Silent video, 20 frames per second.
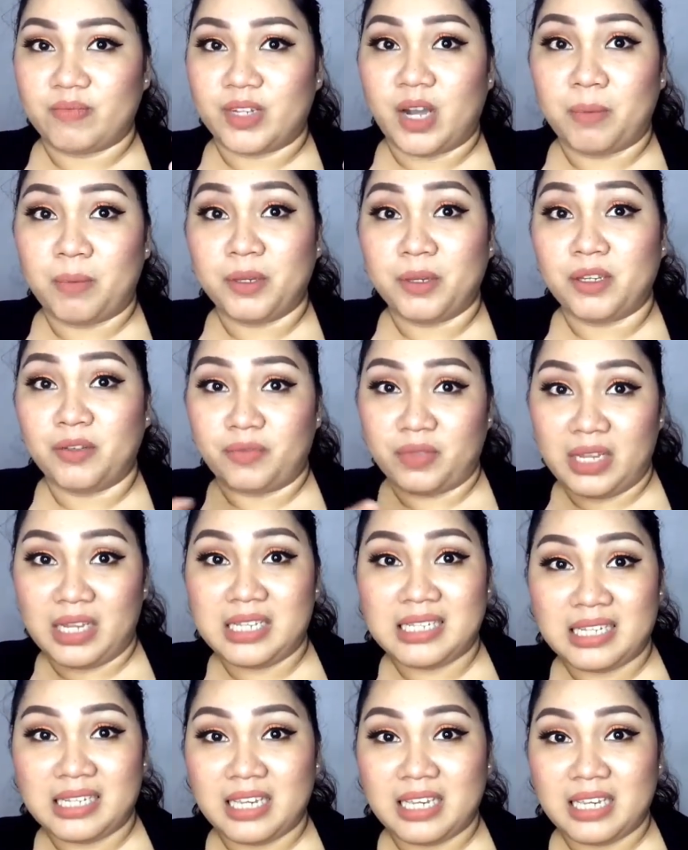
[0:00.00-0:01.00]
couple of
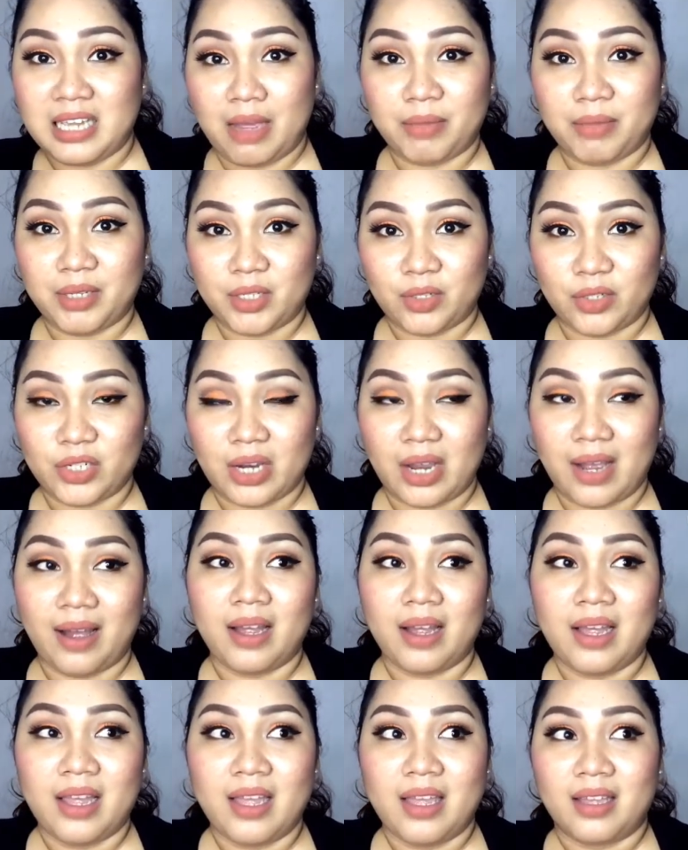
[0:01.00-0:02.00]
days na ginamit ko
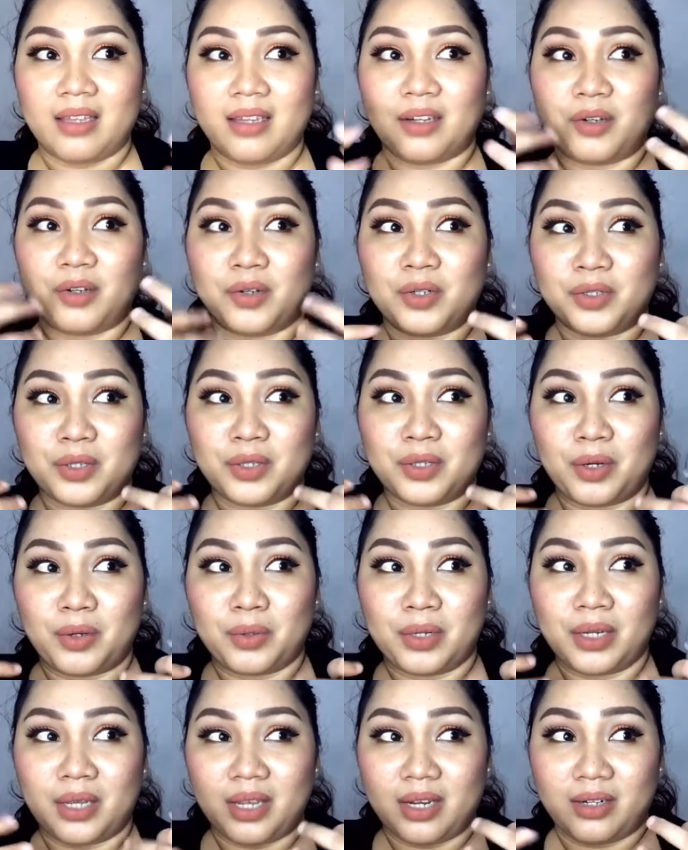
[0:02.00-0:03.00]
siya, nagkaroon
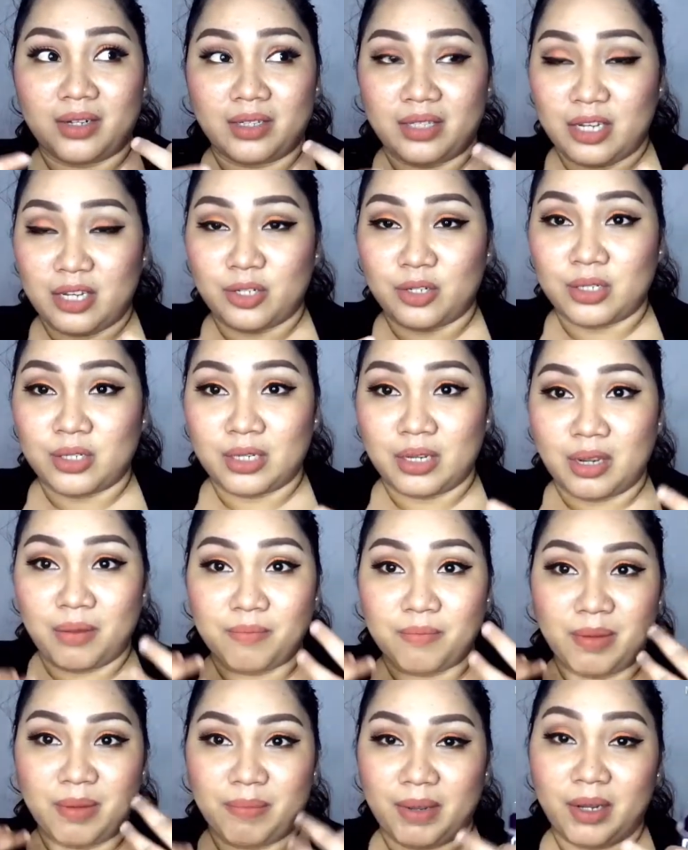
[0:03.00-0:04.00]
ako ng irritation sa
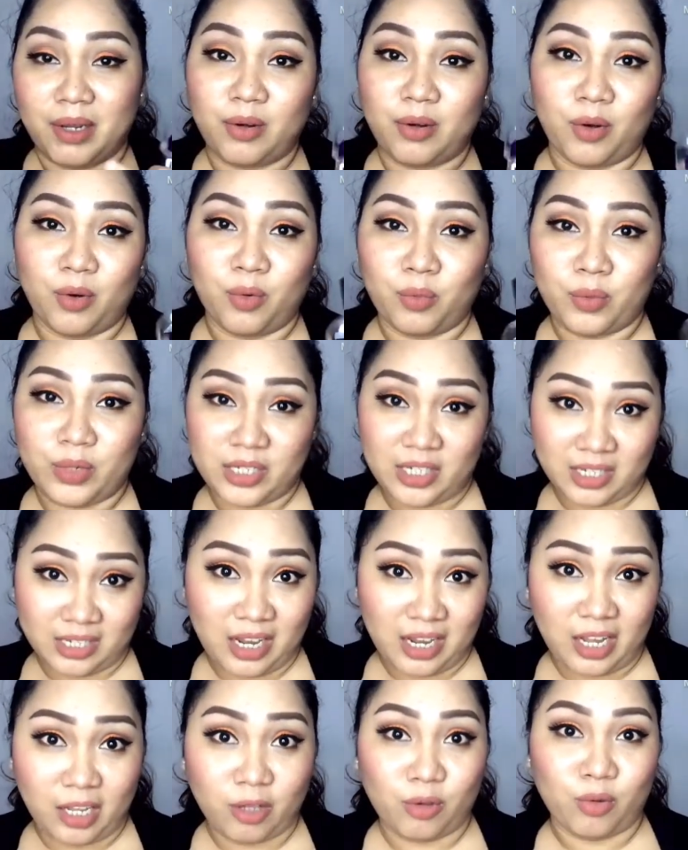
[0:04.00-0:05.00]
bibig ko,
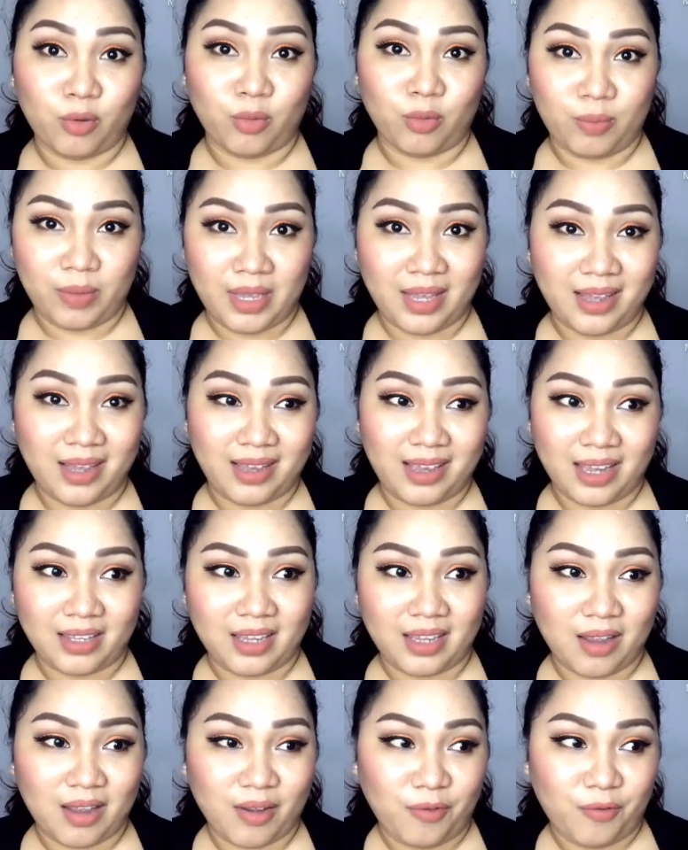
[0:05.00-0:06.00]
which led to me
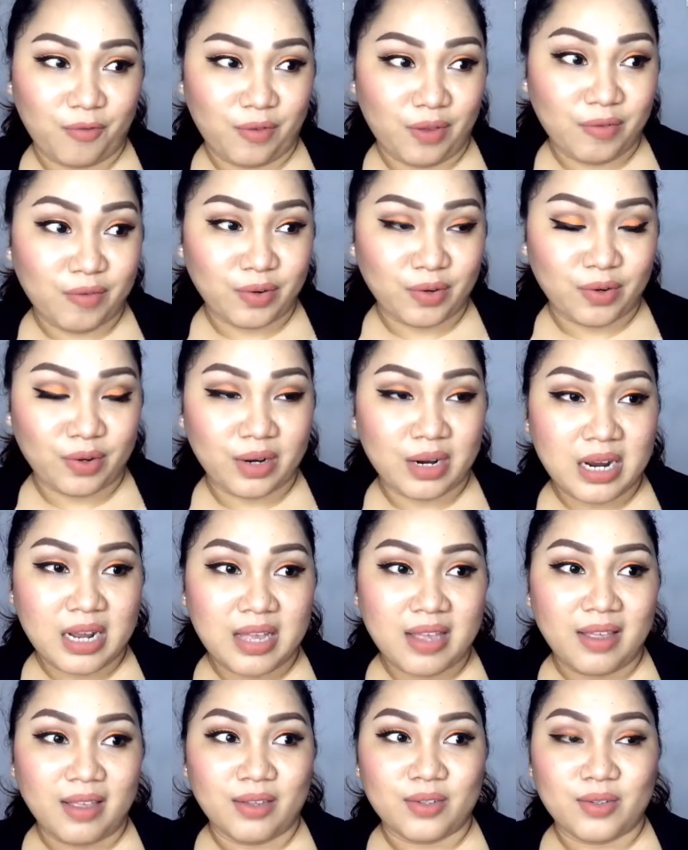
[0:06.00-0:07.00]
getting a fever.
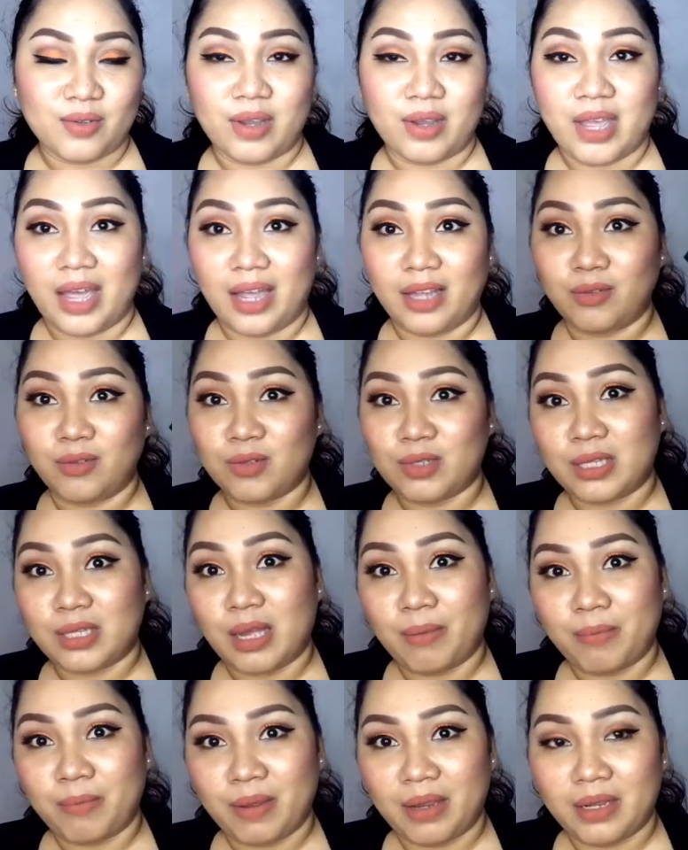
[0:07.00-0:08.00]
So I had to
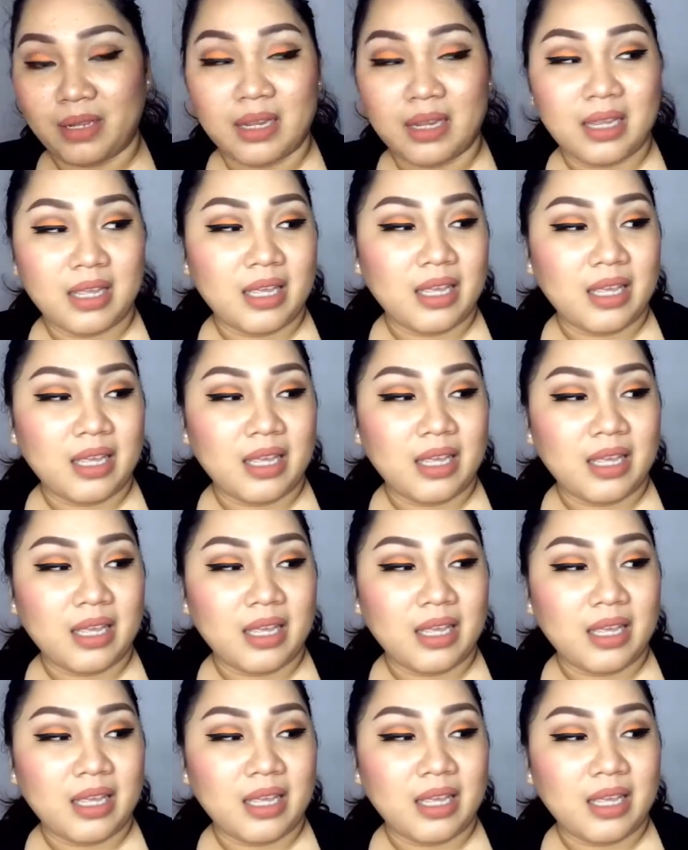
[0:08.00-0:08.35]
stop it.